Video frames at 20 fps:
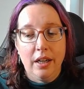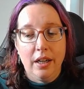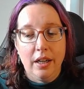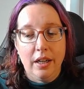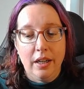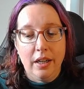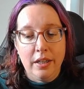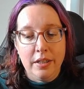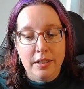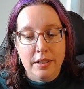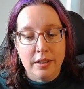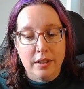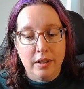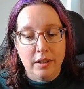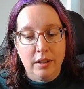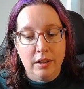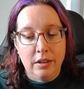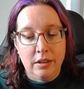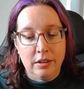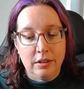And she's like,
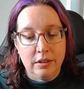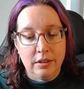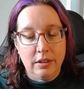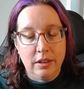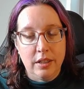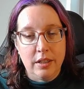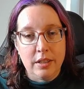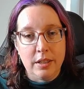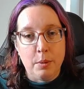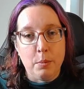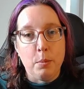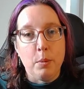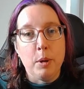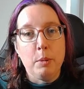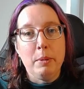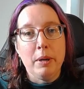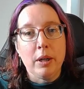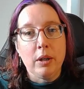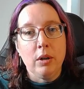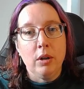I said, what
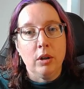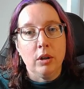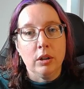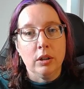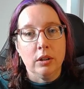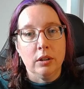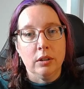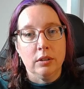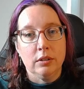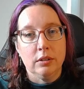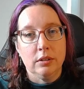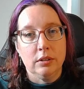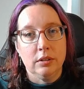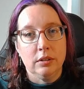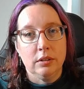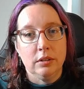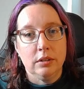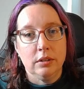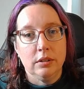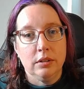about cotton?
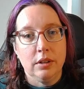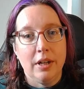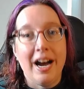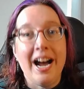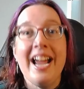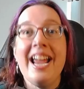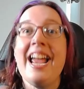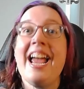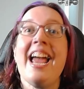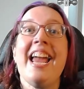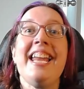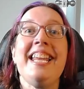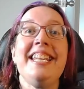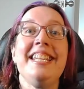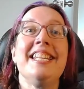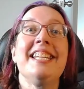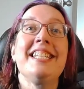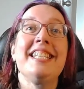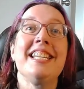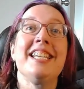I hate
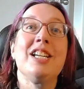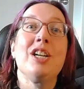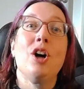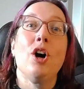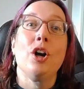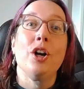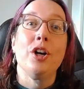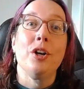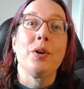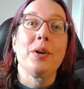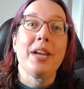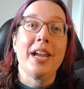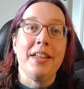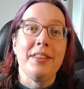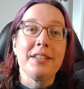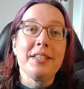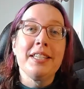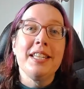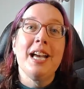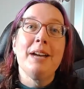knitting cotton. Okay, this
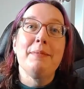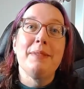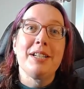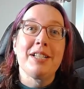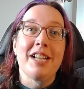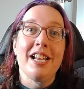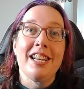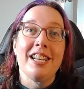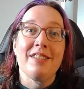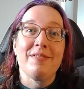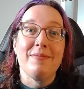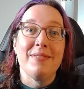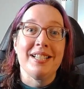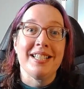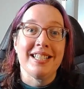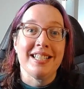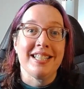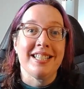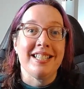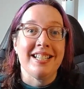is how much I love my
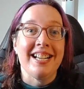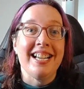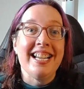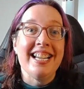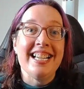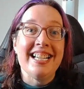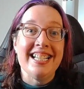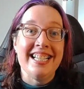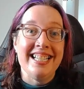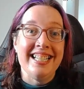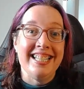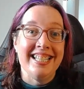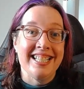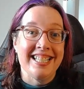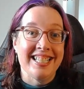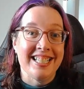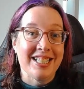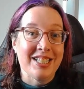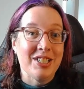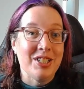sister. I hate
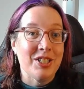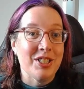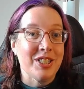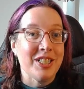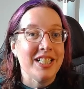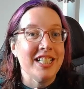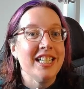knitting cotton.